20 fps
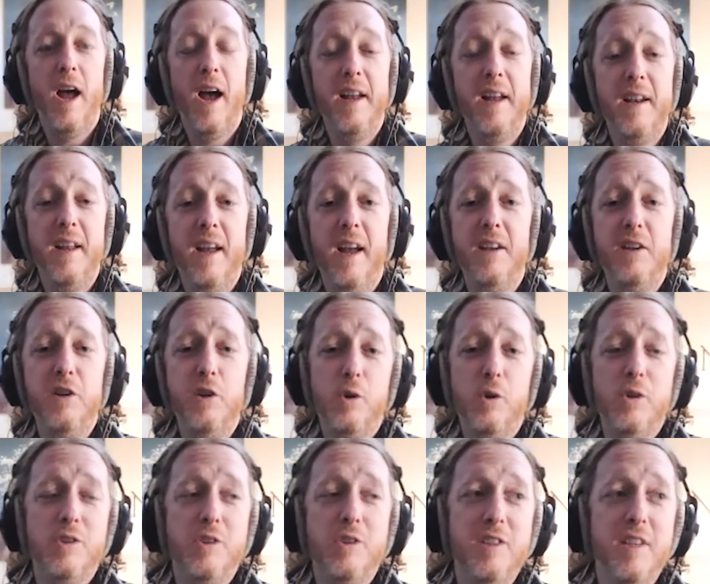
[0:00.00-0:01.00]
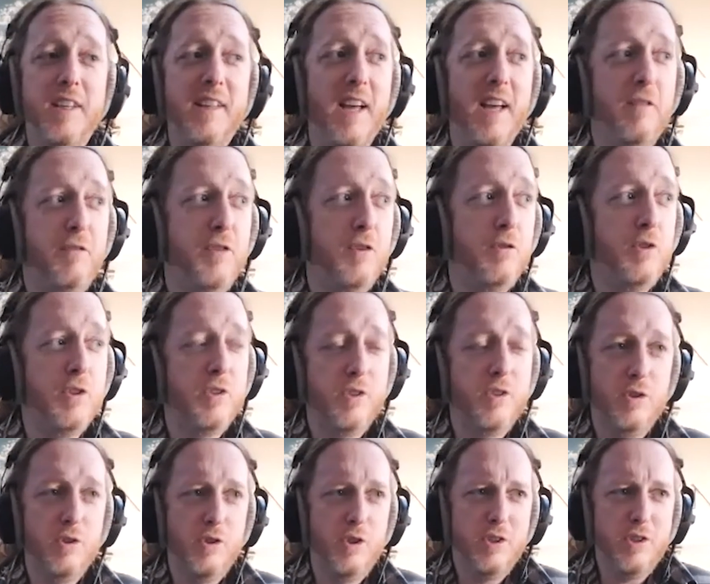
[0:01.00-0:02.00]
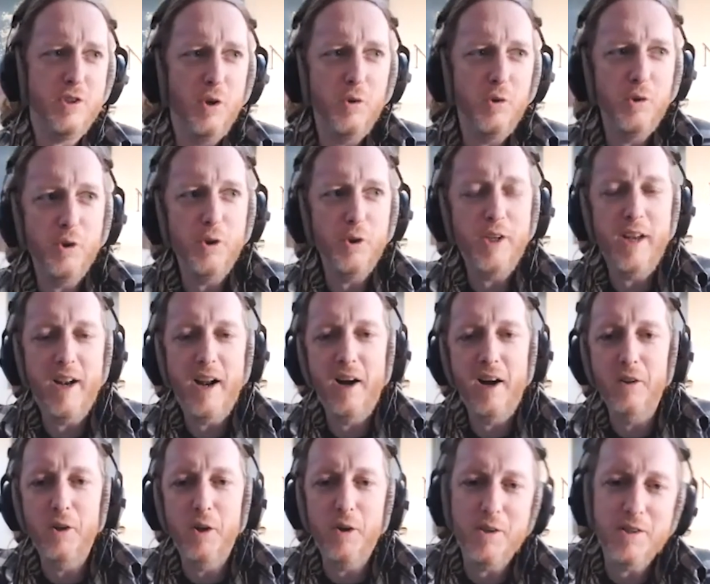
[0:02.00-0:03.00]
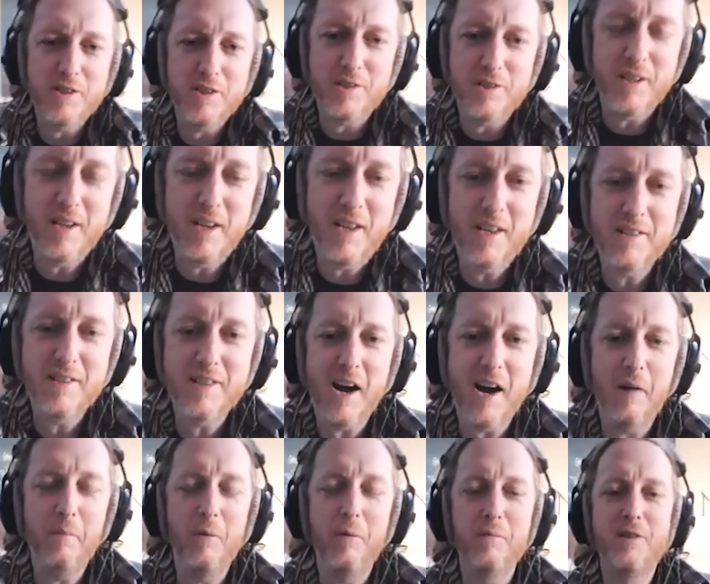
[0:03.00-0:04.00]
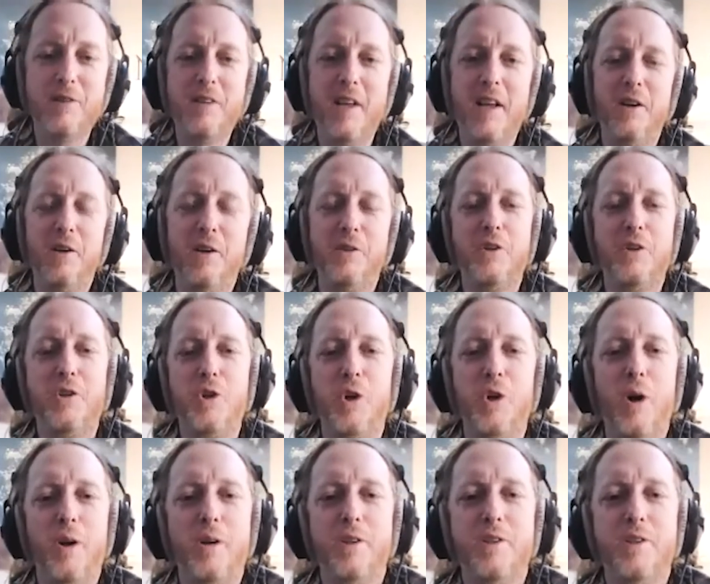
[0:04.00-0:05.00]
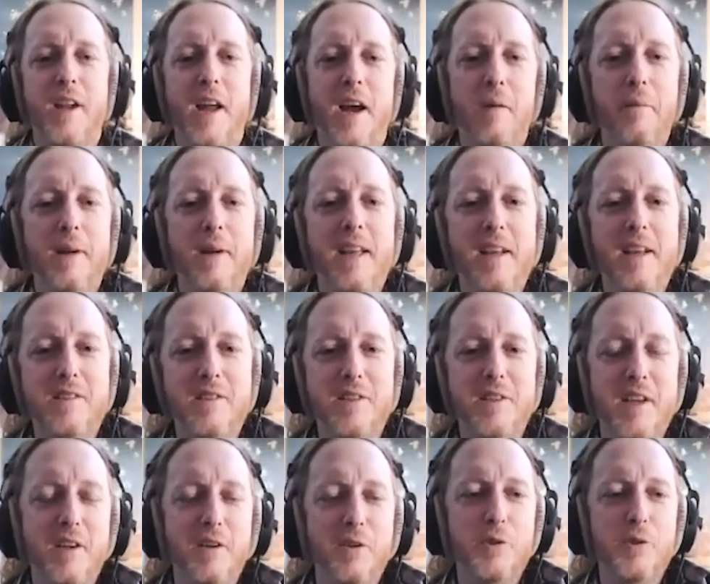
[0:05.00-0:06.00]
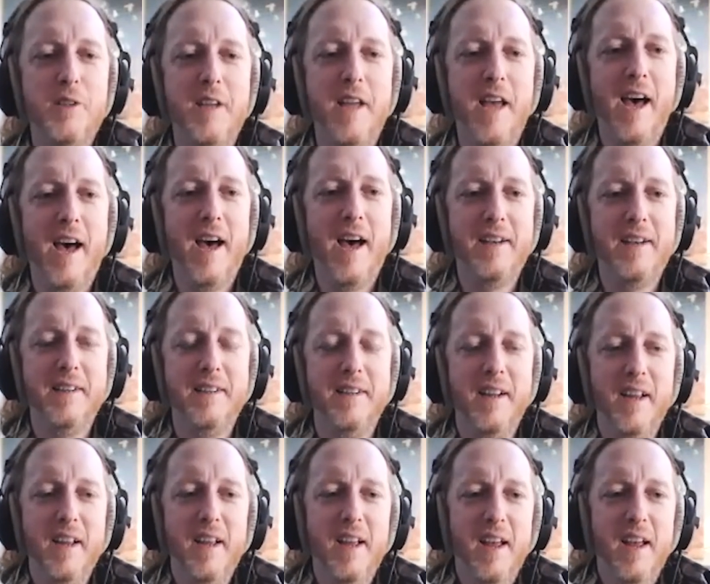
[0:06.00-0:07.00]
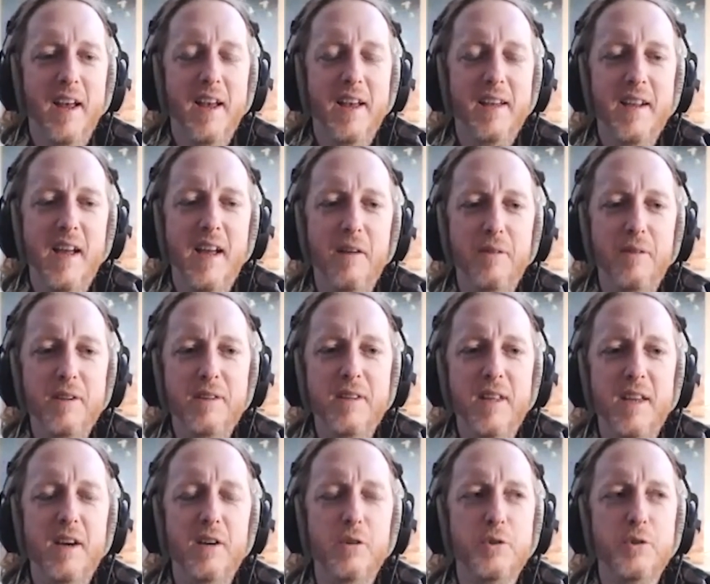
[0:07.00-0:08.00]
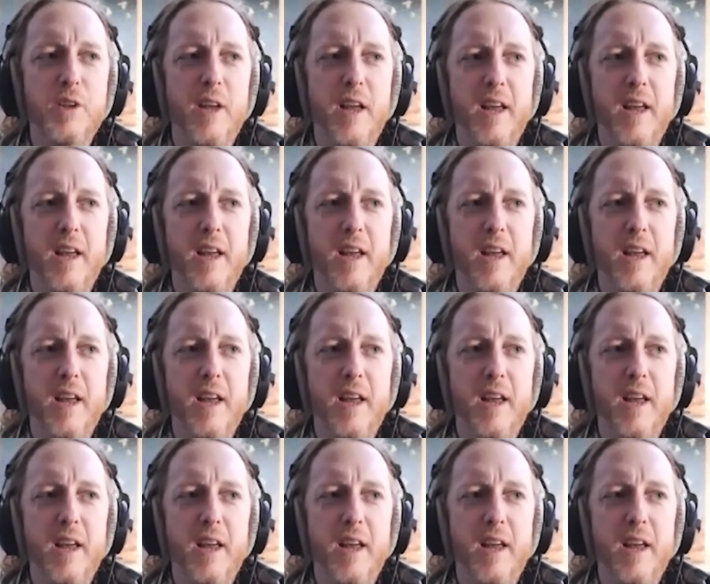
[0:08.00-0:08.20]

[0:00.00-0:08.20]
And and you could see that if you just just go look at how long his his album stayed on the charts and how many hit singles he had and yeah. and everything else.